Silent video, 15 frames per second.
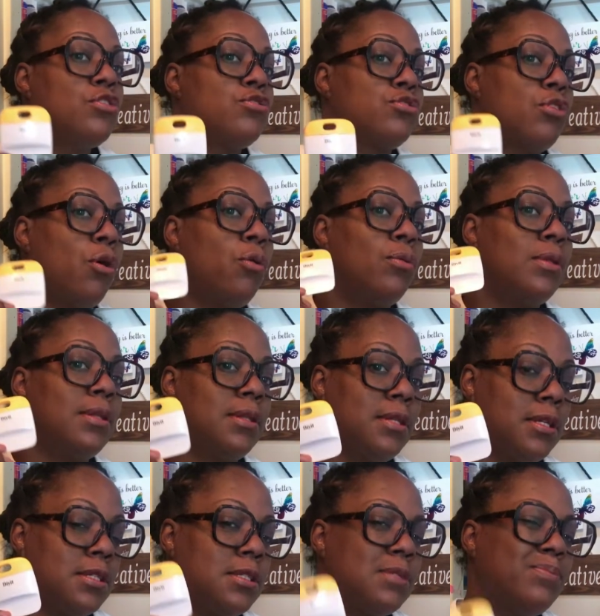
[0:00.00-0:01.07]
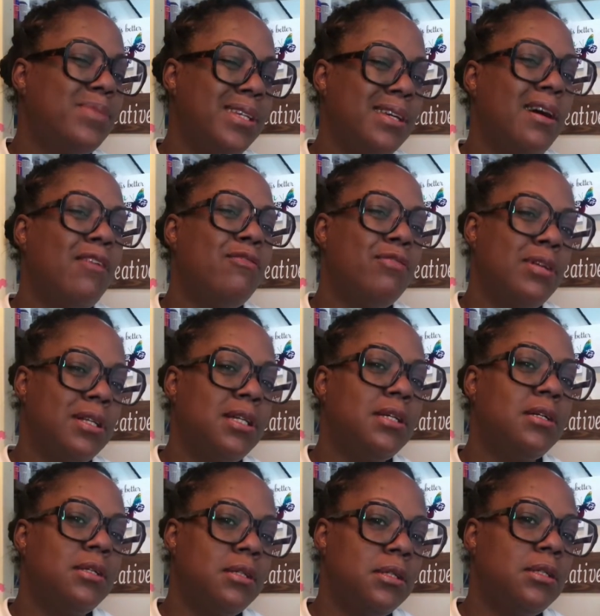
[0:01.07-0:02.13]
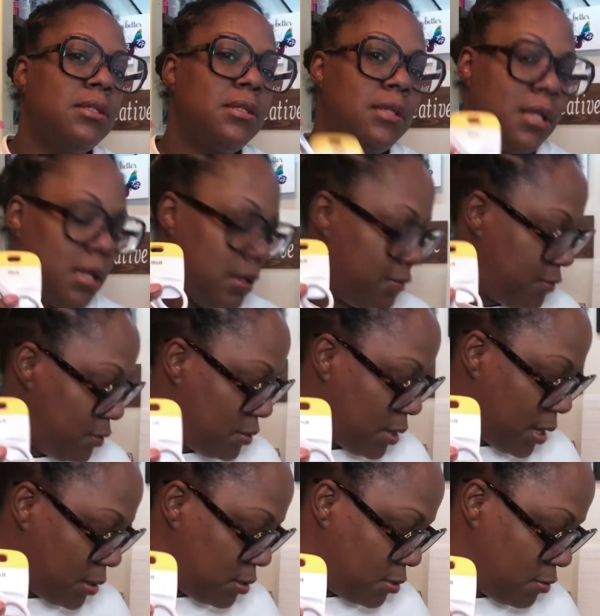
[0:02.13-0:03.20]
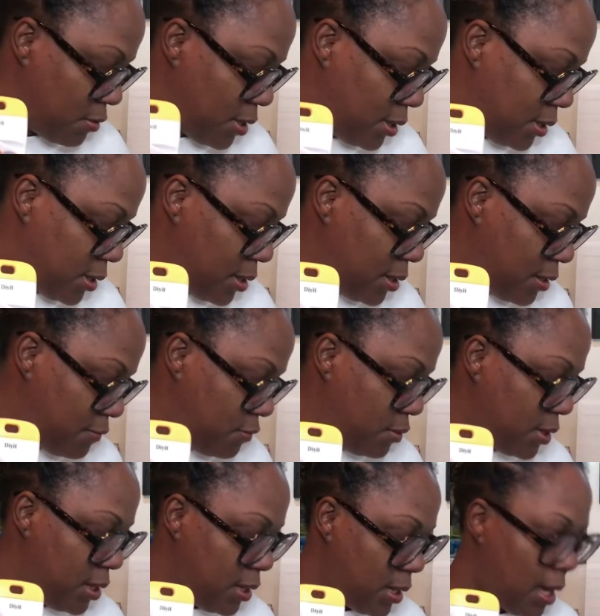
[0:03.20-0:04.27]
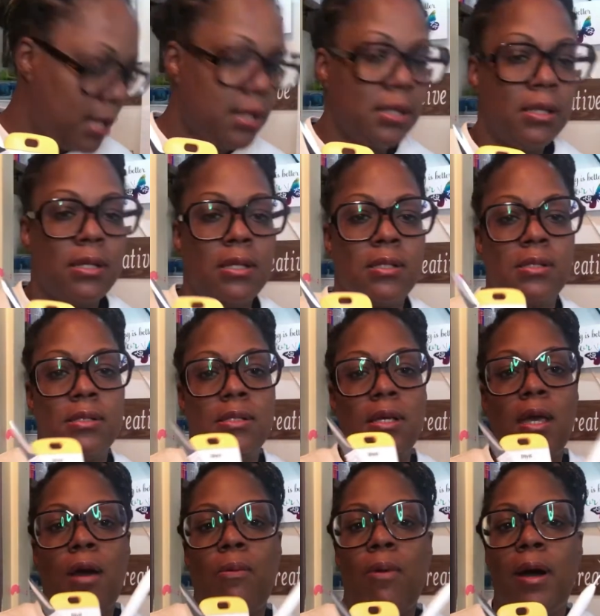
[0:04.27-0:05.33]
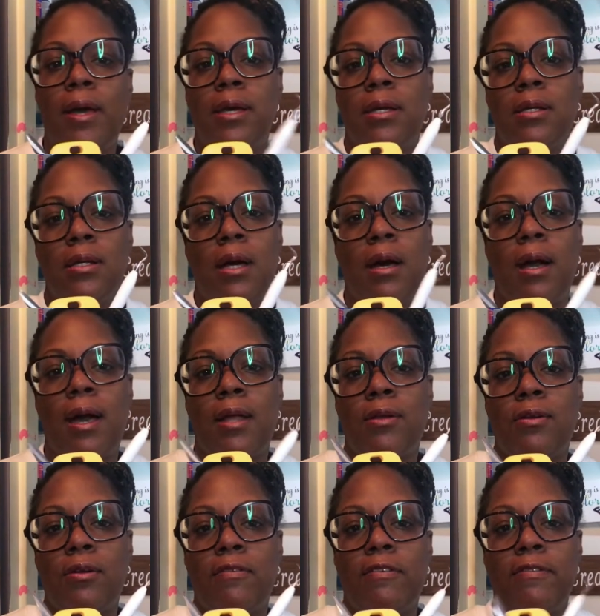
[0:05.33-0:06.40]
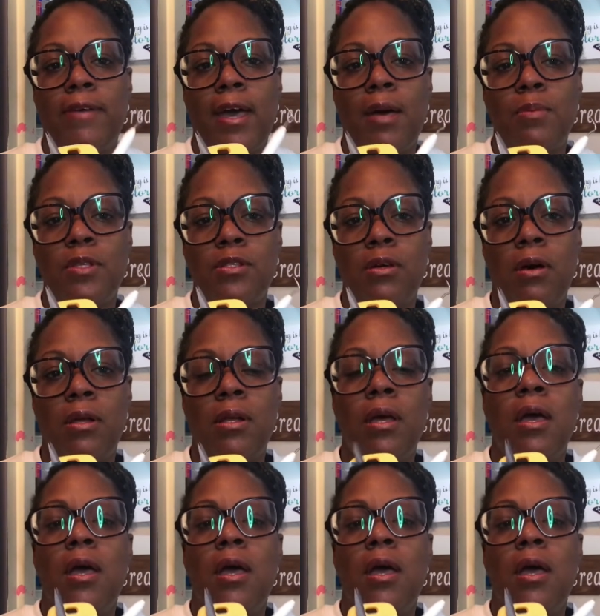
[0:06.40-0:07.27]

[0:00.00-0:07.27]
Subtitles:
So this would be a really good thing for you guys to try and get. If you can get it, it's a DIY. I got it off of Amazon.